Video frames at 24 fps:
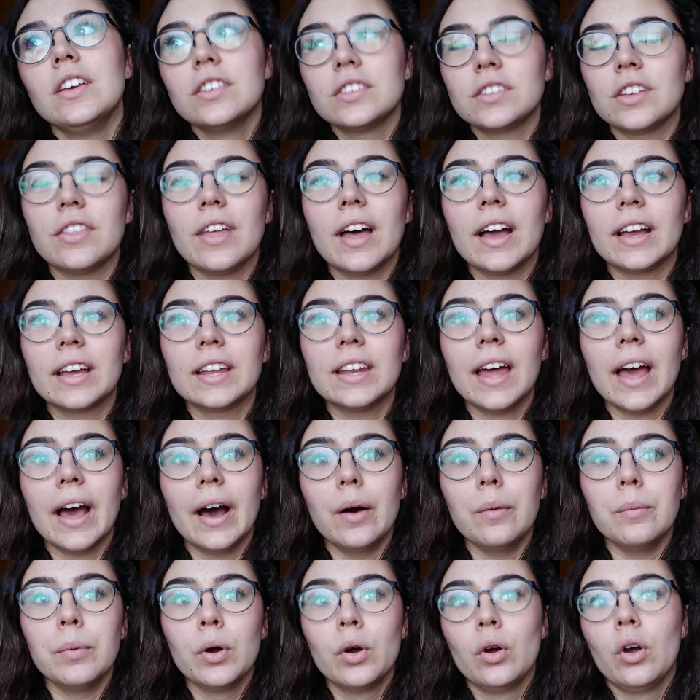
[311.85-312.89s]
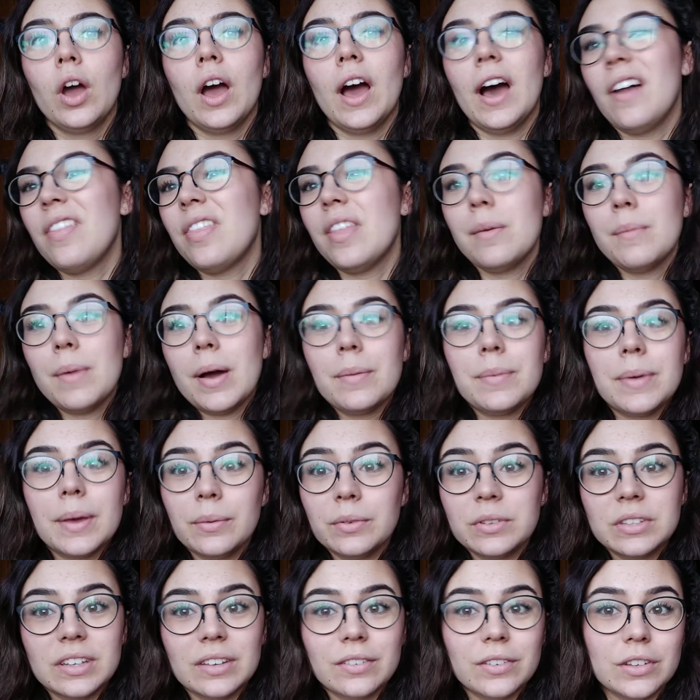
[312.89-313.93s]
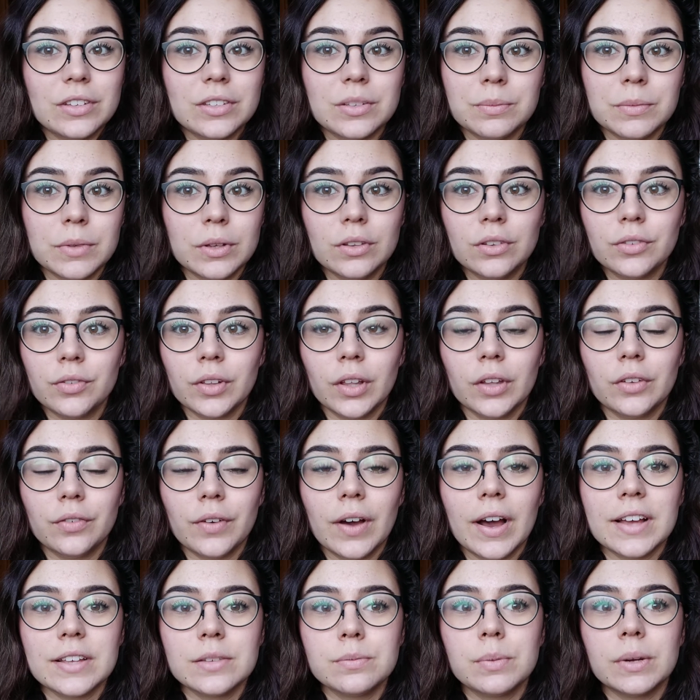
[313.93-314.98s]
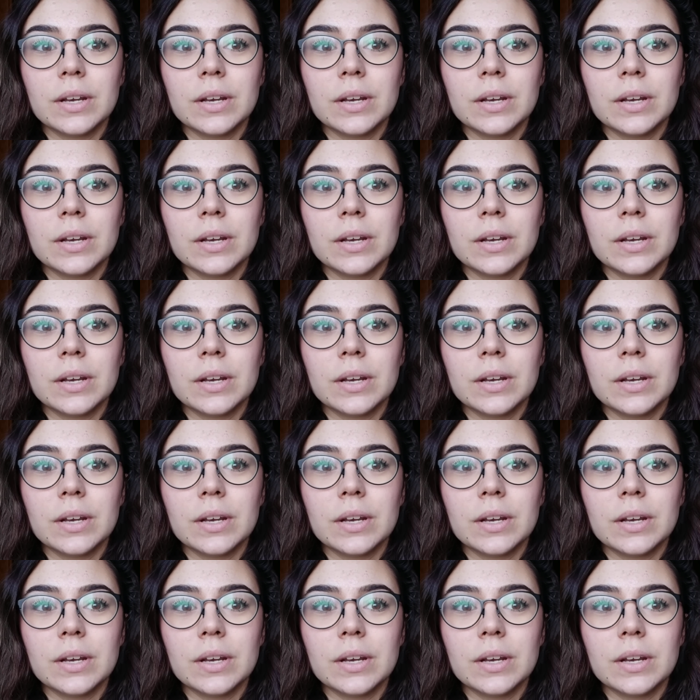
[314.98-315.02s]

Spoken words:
So that can help. And they might be able to give you some useful advice,